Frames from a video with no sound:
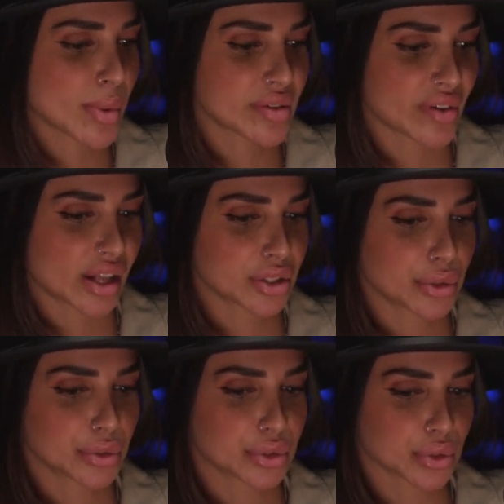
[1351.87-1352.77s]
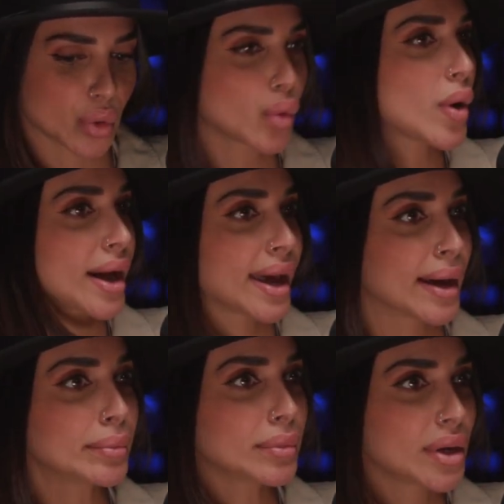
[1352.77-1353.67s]
my values, or who I
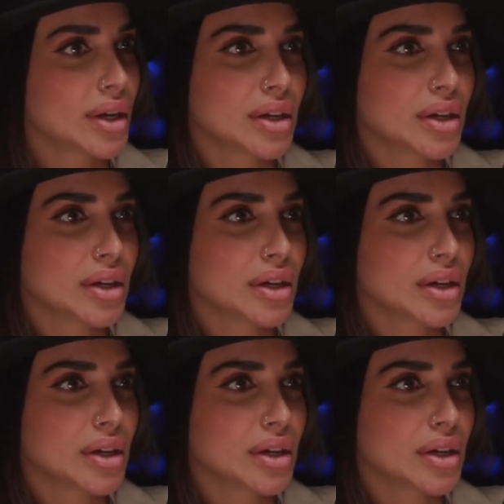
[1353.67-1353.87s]
am